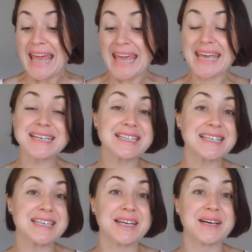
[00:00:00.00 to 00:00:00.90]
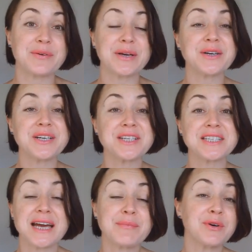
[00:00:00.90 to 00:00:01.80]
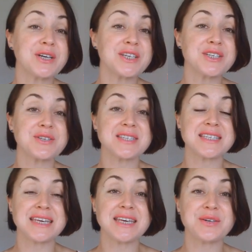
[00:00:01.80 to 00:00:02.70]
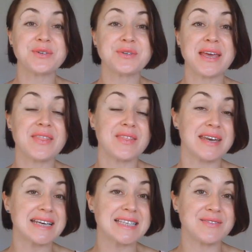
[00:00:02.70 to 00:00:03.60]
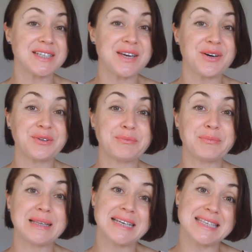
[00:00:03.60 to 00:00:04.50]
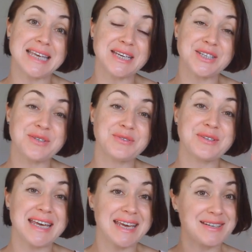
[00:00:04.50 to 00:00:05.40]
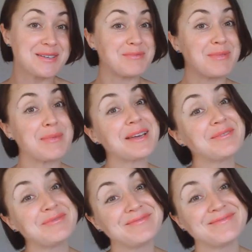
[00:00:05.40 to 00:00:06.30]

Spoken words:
And I'm going to see you in the next video. Please stay tuned and bye bye.